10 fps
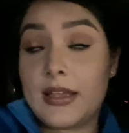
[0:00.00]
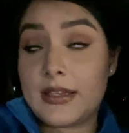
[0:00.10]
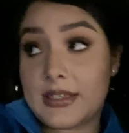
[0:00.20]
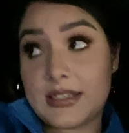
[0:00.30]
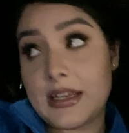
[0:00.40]

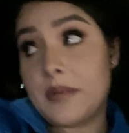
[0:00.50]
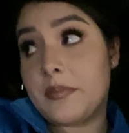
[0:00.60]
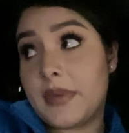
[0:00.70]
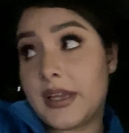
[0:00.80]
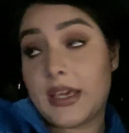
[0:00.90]

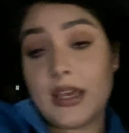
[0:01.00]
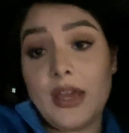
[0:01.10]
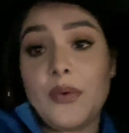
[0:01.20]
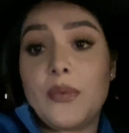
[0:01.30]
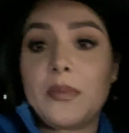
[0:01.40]

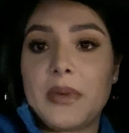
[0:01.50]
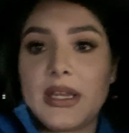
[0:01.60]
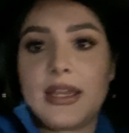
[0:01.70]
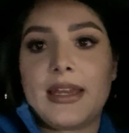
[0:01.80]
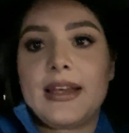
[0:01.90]
somebody will be
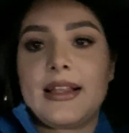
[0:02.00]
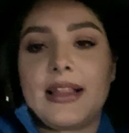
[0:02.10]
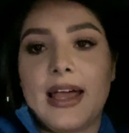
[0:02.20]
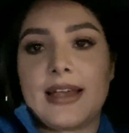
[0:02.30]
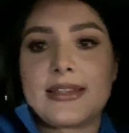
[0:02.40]
needing
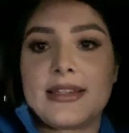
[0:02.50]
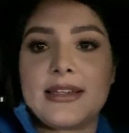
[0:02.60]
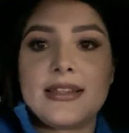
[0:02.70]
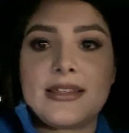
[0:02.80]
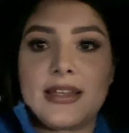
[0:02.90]

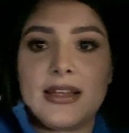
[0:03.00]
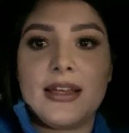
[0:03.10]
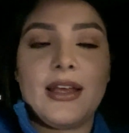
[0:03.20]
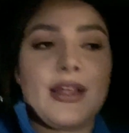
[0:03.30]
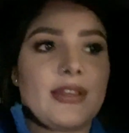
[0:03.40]
glasses.
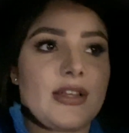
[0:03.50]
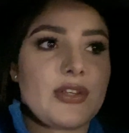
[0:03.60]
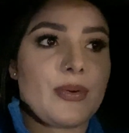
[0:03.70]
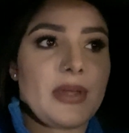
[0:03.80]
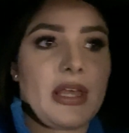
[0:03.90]
The
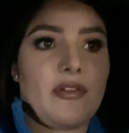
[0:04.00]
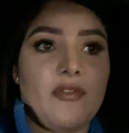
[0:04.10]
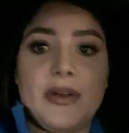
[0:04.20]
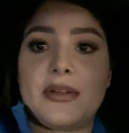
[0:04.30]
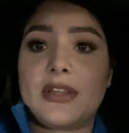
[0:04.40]
two of them
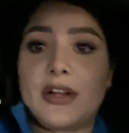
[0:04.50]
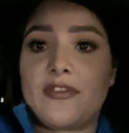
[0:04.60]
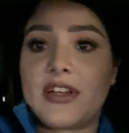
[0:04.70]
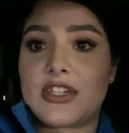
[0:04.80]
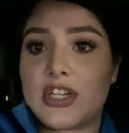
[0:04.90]
failed their
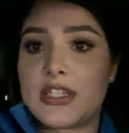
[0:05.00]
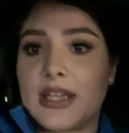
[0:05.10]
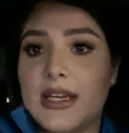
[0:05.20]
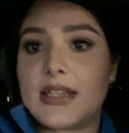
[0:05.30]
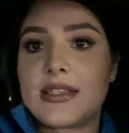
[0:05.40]
vision
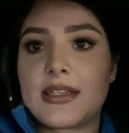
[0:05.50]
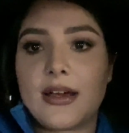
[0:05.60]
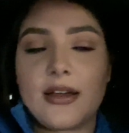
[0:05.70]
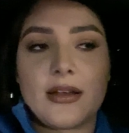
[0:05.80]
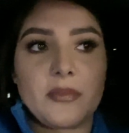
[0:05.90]
test.
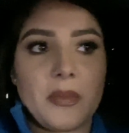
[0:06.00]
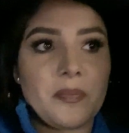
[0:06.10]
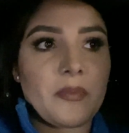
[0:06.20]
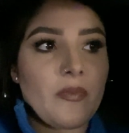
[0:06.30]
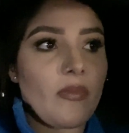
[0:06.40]
And
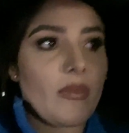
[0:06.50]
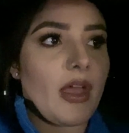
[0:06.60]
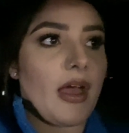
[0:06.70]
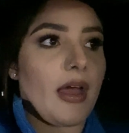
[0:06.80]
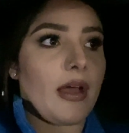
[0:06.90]

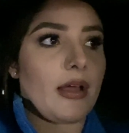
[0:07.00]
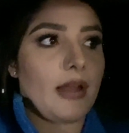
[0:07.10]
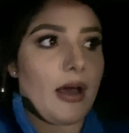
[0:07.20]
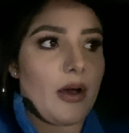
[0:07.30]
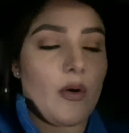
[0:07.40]

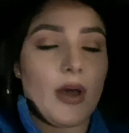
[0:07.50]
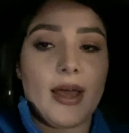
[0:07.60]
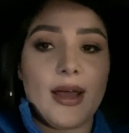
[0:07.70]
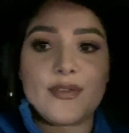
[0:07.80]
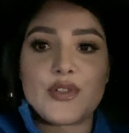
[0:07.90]
now I
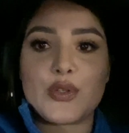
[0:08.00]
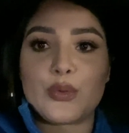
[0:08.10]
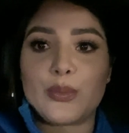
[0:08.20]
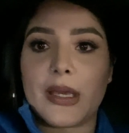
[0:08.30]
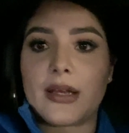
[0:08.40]
have
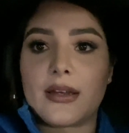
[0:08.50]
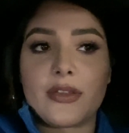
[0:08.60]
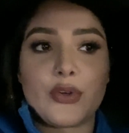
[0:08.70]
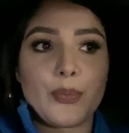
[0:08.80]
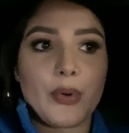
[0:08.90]
two
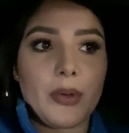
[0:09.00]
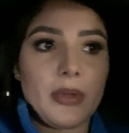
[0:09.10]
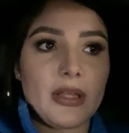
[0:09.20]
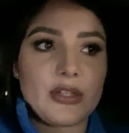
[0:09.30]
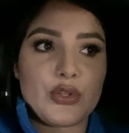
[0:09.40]

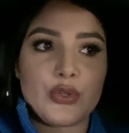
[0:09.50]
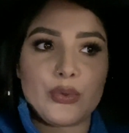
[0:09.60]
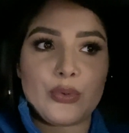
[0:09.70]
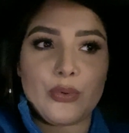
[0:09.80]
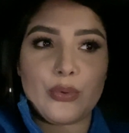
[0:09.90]
appointment
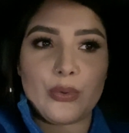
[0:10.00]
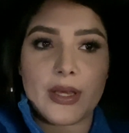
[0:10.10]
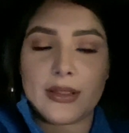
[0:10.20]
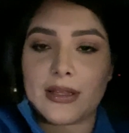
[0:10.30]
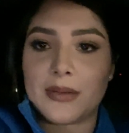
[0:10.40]
to
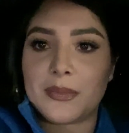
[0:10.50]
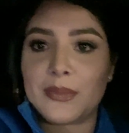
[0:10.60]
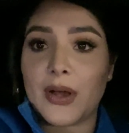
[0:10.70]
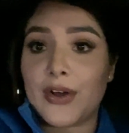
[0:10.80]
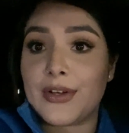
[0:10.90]
get them
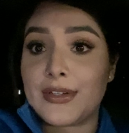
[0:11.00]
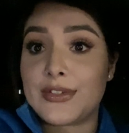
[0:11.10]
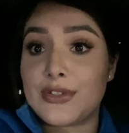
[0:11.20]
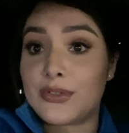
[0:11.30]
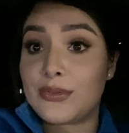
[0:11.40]
on
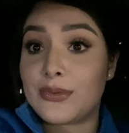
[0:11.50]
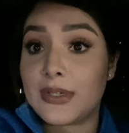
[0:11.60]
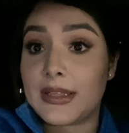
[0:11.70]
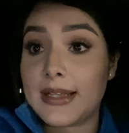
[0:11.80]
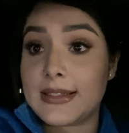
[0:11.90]
to
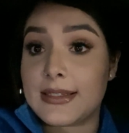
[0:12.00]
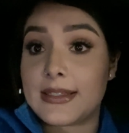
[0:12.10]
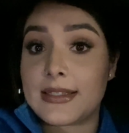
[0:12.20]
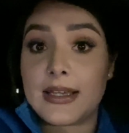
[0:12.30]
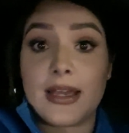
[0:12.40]

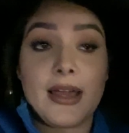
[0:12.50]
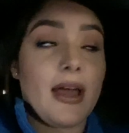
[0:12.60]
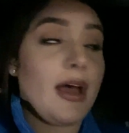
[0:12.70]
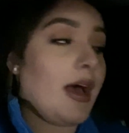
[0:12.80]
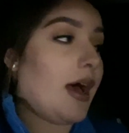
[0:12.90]
glasses.
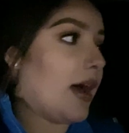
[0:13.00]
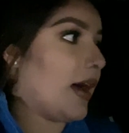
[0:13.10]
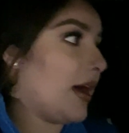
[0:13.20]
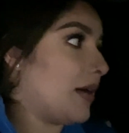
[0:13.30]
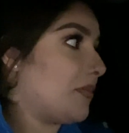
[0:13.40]

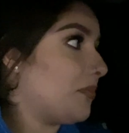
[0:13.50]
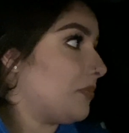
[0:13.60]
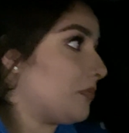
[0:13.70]
And